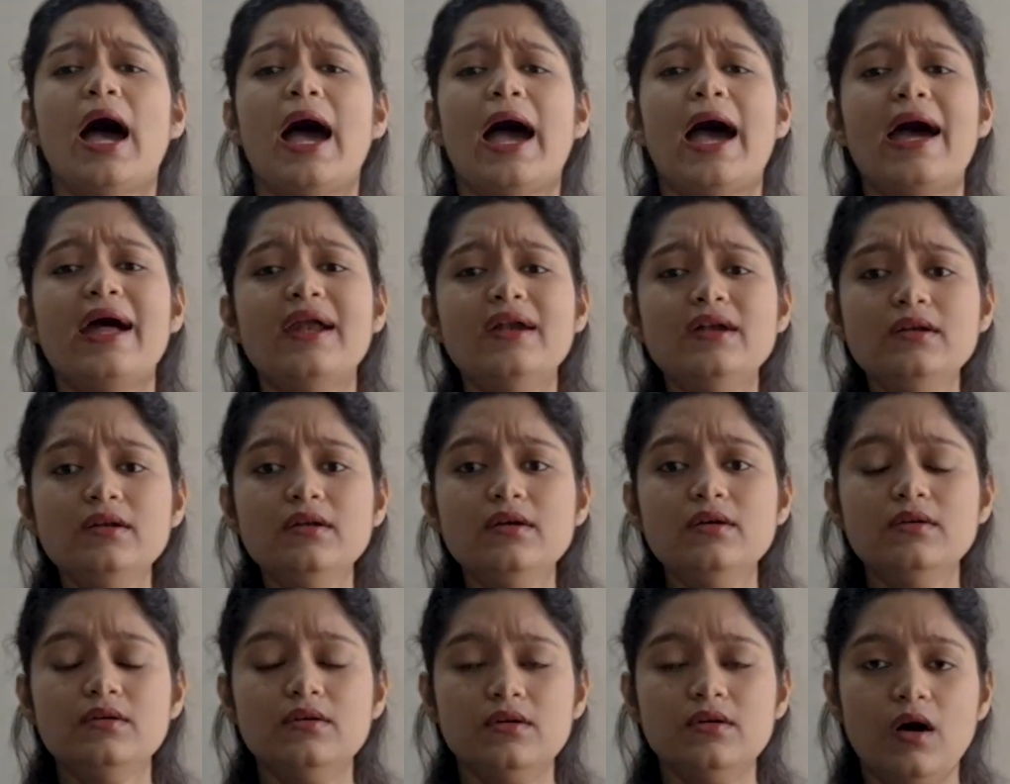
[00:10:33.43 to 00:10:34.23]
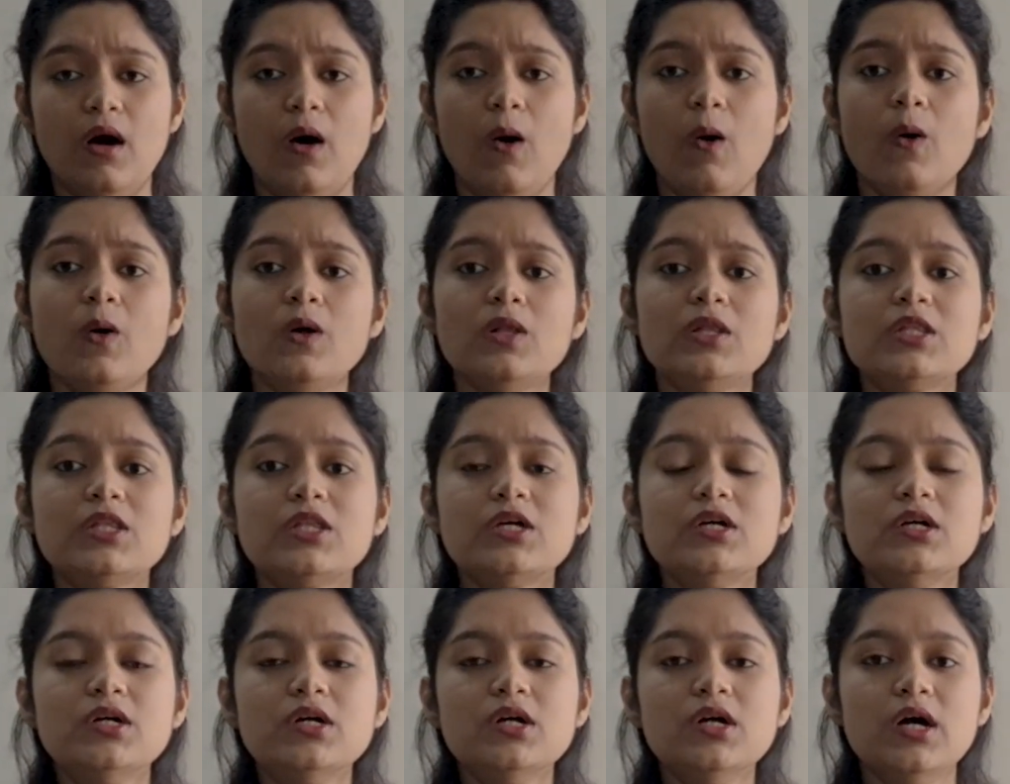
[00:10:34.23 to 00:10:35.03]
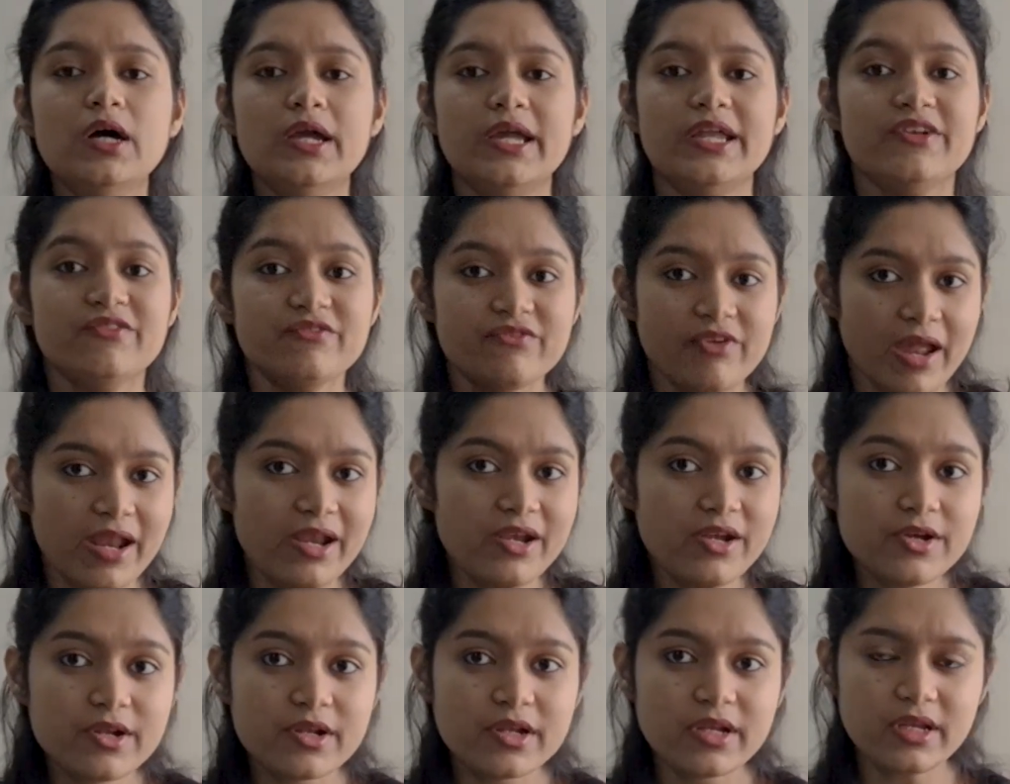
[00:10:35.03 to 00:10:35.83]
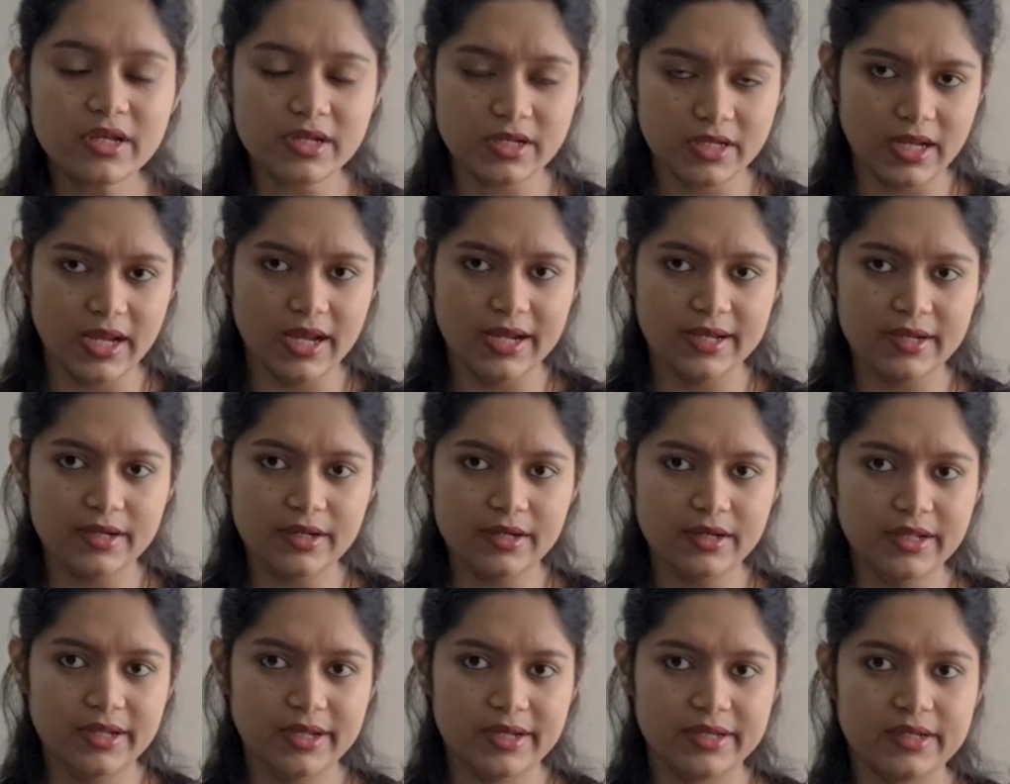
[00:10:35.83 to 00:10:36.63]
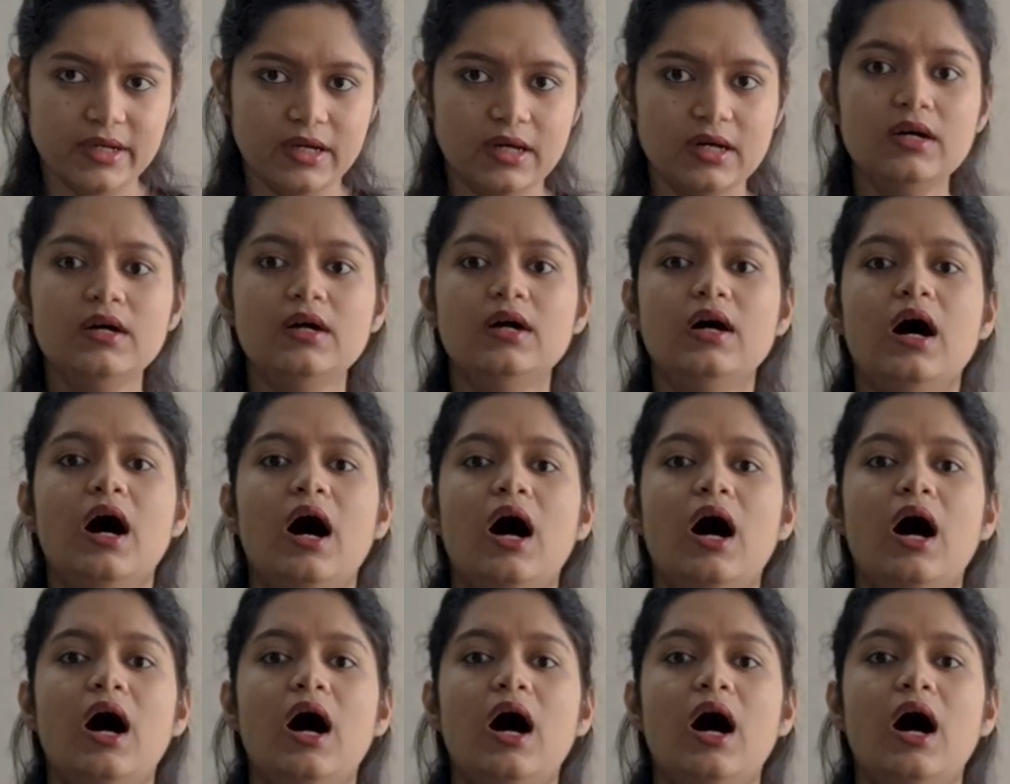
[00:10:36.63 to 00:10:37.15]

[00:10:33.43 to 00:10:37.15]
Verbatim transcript: and all the inventory related data